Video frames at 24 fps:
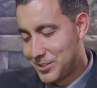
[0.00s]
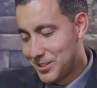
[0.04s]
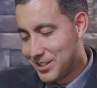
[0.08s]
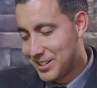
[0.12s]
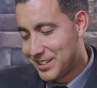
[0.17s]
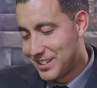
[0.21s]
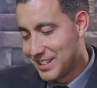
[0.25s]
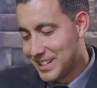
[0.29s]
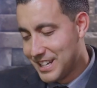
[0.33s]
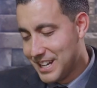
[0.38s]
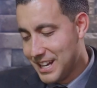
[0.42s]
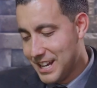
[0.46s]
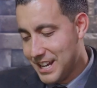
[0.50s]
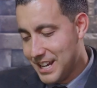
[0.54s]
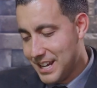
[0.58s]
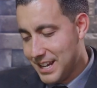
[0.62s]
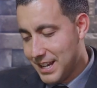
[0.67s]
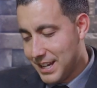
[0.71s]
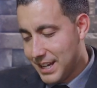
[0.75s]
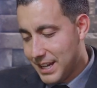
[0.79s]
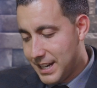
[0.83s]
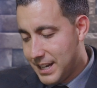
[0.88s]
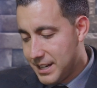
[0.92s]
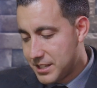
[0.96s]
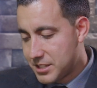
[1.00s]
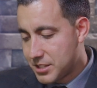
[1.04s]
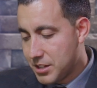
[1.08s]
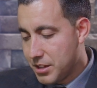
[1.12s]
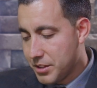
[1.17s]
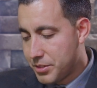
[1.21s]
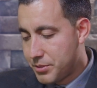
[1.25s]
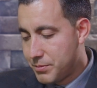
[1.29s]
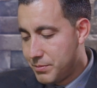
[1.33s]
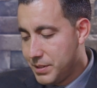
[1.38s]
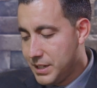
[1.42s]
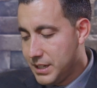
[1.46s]
Sure. And I
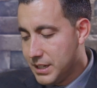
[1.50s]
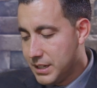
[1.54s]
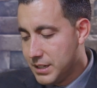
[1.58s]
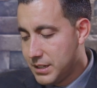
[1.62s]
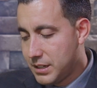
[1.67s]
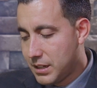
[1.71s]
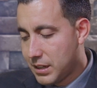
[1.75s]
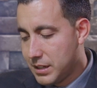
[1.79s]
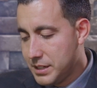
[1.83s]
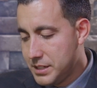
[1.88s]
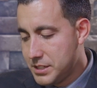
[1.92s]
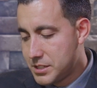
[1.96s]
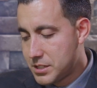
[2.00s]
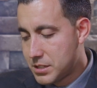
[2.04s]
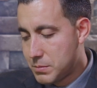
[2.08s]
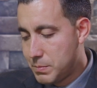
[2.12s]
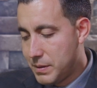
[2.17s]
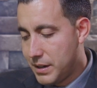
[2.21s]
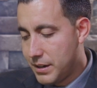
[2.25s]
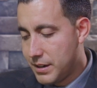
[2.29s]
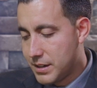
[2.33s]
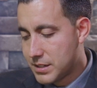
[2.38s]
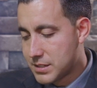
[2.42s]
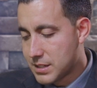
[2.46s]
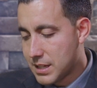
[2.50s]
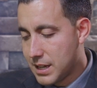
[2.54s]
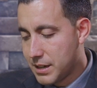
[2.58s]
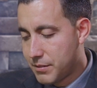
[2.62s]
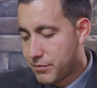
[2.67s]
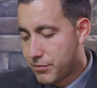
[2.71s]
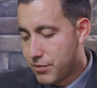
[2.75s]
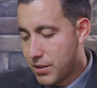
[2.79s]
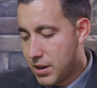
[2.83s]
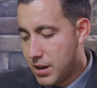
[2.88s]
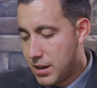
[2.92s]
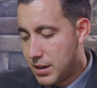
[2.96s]
saw three unclean spirits
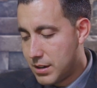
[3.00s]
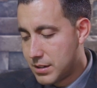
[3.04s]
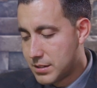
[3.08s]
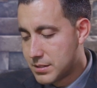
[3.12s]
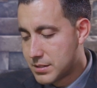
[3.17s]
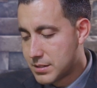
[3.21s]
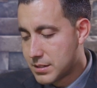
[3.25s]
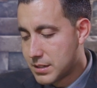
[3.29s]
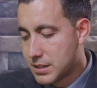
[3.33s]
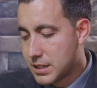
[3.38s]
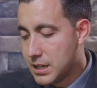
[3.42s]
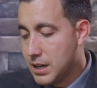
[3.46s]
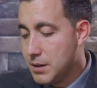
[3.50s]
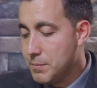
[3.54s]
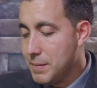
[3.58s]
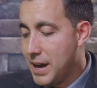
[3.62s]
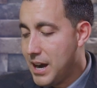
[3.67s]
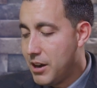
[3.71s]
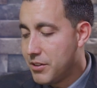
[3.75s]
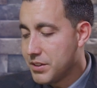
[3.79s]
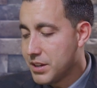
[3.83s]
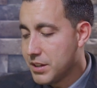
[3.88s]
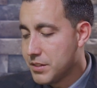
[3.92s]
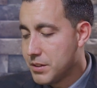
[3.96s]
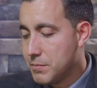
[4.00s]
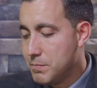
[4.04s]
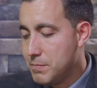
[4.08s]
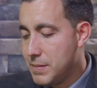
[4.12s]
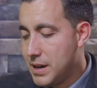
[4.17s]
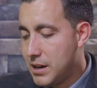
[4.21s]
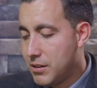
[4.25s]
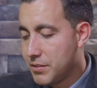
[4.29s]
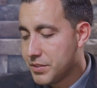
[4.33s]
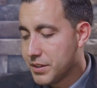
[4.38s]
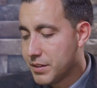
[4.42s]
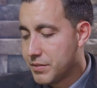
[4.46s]
like frogs come out of the
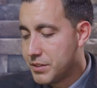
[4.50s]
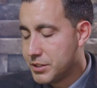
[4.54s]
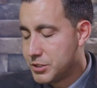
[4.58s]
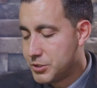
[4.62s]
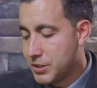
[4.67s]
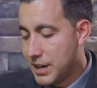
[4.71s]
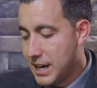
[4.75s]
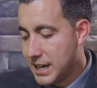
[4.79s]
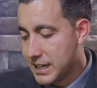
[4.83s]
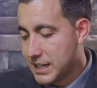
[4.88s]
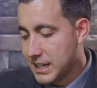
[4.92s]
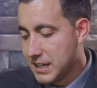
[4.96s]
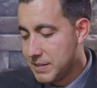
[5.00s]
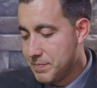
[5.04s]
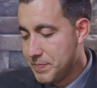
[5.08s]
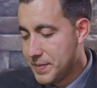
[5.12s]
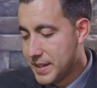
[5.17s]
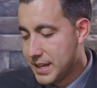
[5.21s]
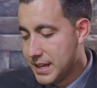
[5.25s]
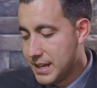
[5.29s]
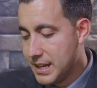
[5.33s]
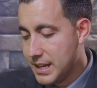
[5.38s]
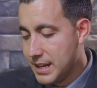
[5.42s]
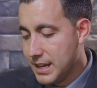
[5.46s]
mouth of the dragon,